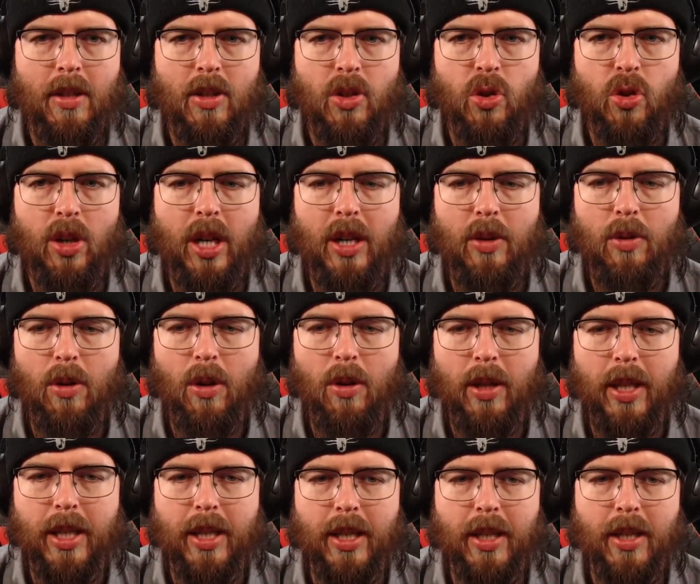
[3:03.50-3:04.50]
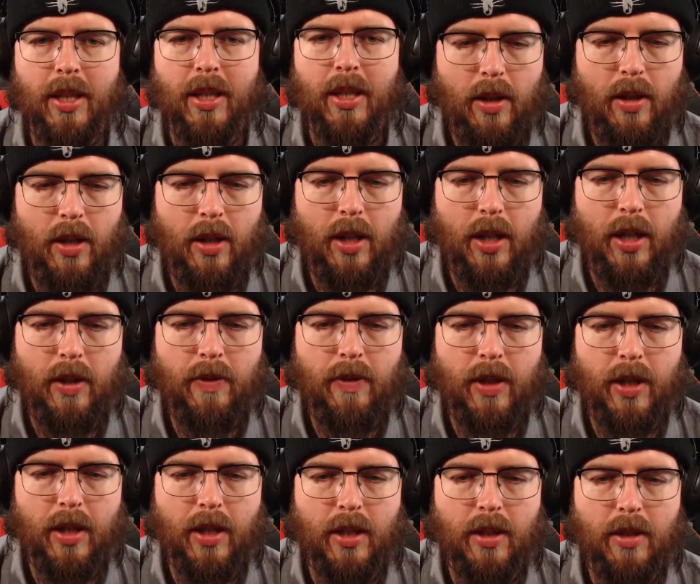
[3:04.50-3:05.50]
Try rolling. Okay,
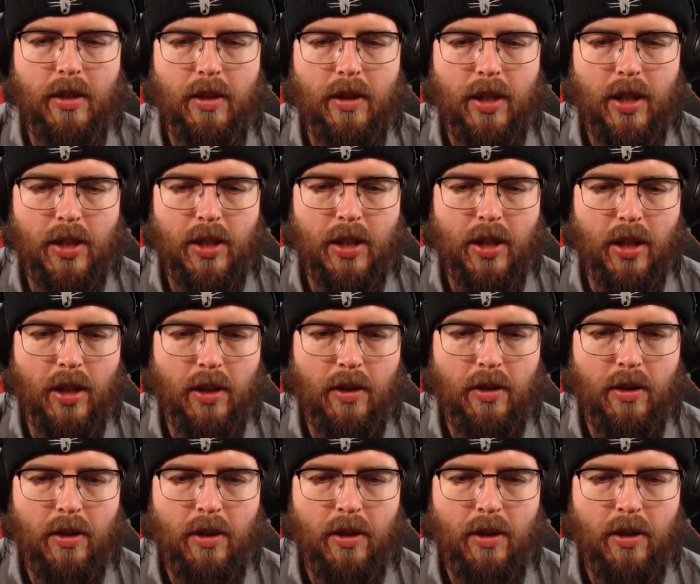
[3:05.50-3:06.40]
fuck it. Let's go.